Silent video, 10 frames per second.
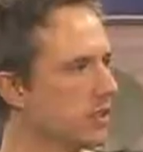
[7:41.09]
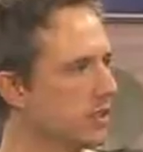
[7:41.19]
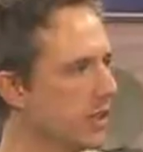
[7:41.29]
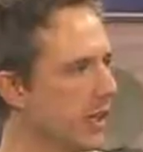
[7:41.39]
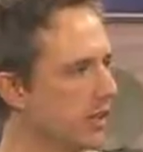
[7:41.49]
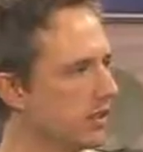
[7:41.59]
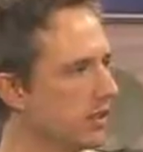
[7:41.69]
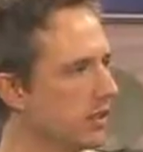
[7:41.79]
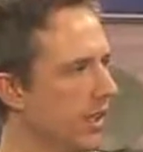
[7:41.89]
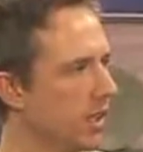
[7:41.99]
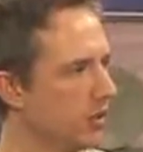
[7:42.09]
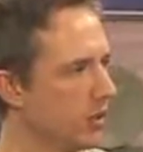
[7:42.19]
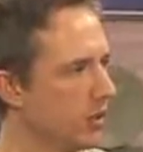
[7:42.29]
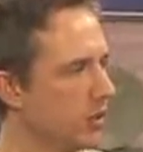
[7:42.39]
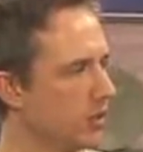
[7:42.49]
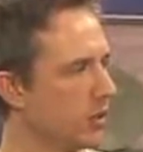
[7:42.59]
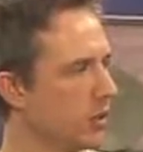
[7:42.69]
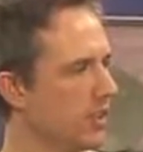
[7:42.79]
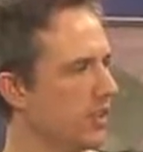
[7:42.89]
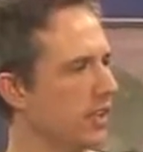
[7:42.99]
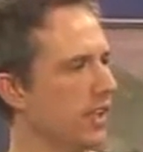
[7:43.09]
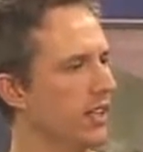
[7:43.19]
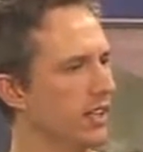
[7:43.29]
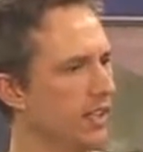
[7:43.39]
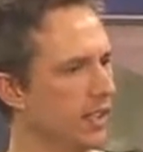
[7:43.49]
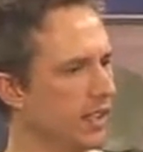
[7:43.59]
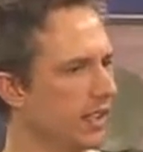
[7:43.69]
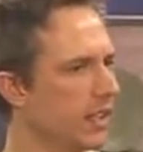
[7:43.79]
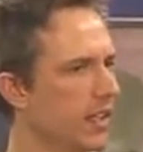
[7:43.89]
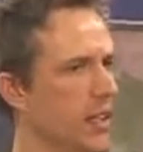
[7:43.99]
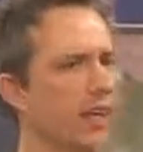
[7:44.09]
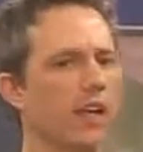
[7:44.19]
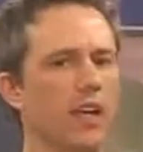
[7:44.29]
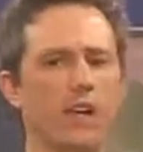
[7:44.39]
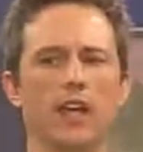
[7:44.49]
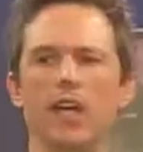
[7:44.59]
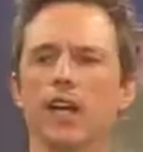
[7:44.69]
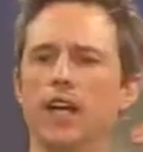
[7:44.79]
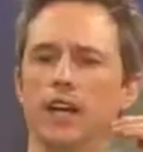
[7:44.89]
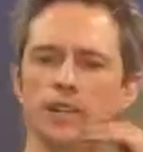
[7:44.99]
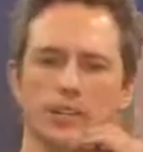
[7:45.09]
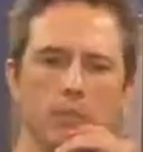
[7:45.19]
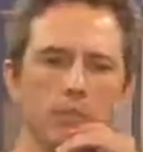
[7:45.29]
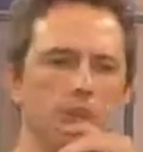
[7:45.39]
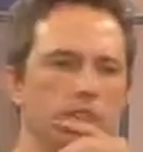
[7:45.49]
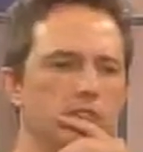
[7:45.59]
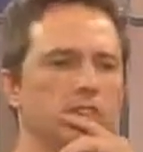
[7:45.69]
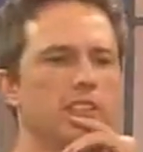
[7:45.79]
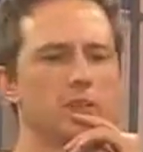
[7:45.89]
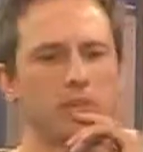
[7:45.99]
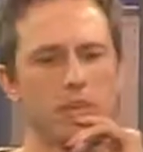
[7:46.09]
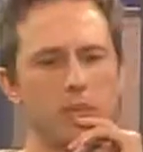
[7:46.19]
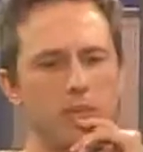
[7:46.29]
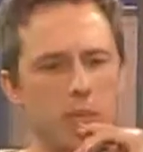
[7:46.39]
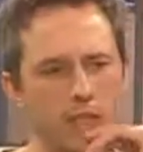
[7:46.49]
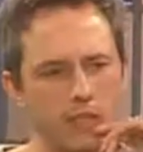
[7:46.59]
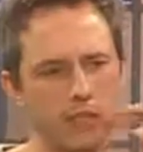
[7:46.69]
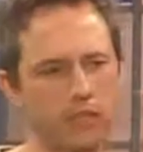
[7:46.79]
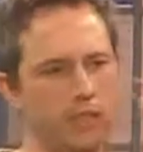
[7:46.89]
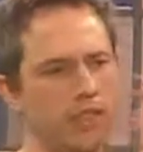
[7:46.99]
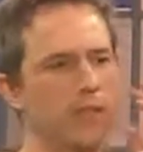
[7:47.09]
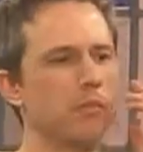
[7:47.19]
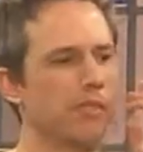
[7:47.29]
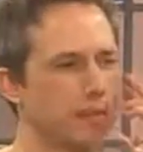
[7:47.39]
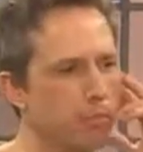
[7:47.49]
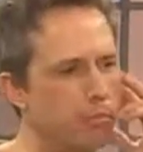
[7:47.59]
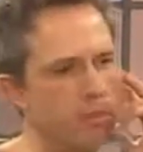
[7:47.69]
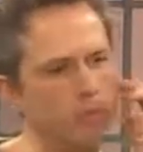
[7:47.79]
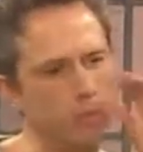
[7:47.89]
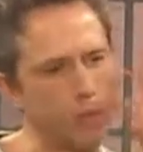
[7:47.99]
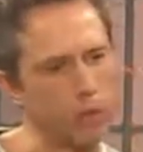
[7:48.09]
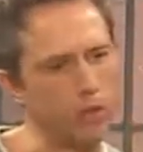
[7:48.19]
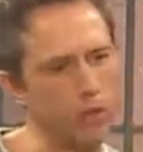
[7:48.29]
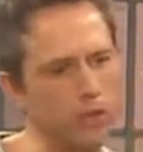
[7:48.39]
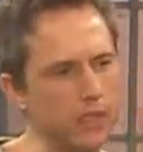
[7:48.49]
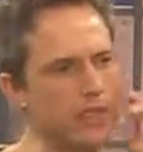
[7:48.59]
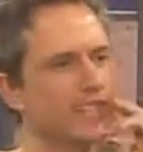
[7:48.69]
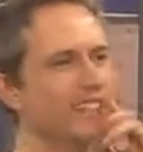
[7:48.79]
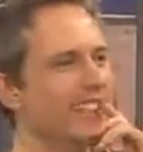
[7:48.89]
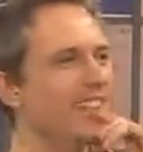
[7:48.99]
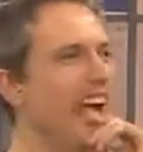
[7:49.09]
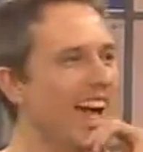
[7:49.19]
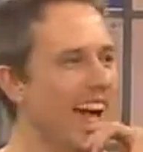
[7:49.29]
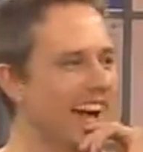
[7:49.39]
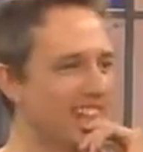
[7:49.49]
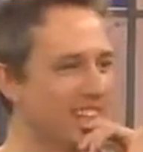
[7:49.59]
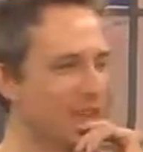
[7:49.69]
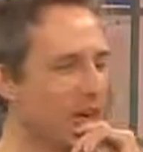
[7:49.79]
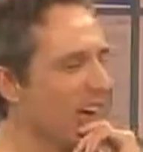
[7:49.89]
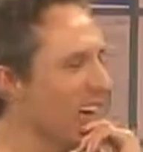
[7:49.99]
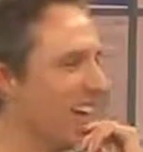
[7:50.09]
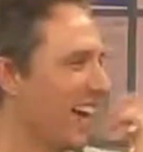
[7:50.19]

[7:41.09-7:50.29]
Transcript: command language, and then he ends up at some time becoming a bit of a woman, and so I don't know.